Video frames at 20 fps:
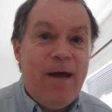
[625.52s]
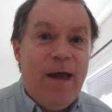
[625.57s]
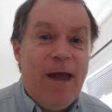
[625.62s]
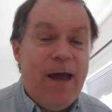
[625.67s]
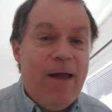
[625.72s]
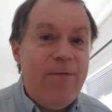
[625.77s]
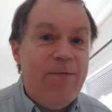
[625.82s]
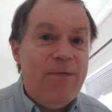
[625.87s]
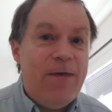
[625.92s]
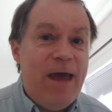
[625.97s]

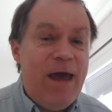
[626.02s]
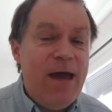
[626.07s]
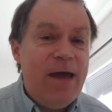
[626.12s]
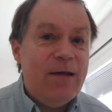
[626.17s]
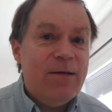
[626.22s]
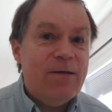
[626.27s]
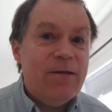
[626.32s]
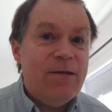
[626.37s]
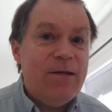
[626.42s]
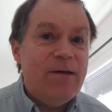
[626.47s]
And
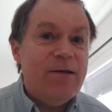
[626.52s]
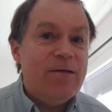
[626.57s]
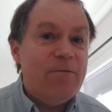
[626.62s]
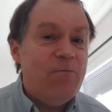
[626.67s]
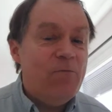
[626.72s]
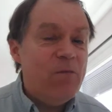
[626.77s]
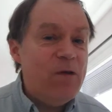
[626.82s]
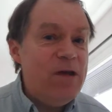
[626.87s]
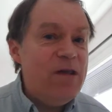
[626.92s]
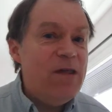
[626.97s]
that is
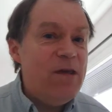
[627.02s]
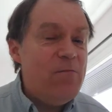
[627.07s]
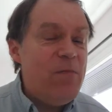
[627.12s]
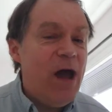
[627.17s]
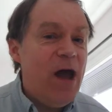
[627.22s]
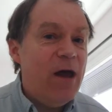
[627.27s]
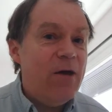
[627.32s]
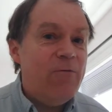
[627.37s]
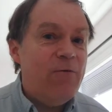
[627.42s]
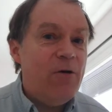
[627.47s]
really
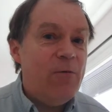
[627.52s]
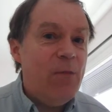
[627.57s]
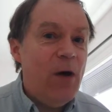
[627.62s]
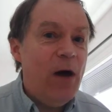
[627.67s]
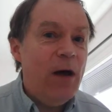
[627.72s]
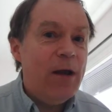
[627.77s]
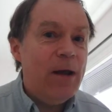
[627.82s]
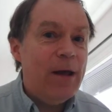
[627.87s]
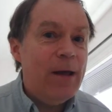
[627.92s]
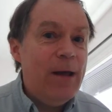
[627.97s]
bad for
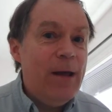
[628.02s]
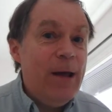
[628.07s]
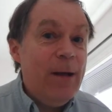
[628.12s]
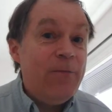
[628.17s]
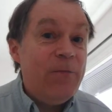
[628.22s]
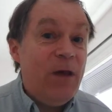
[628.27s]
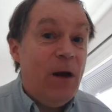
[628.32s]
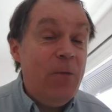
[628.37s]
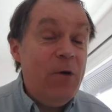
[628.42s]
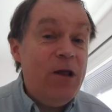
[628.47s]
Mani.
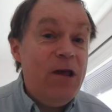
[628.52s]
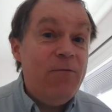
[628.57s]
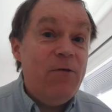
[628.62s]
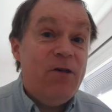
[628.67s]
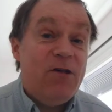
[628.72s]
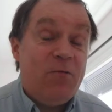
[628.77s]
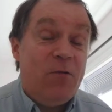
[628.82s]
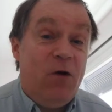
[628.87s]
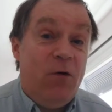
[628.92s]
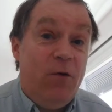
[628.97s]
Now I'm going to give
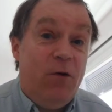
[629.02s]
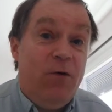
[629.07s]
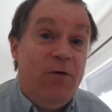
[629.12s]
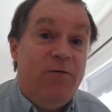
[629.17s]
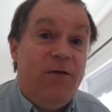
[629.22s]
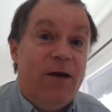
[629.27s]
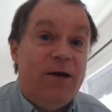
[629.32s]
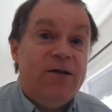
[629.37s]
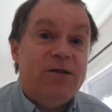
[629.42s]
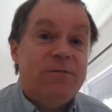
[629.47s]
you some career
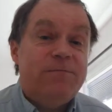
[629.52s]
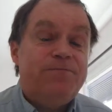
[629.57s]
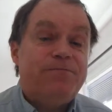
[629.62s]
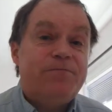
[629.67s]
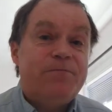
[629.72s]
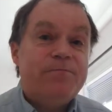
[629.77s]
advice.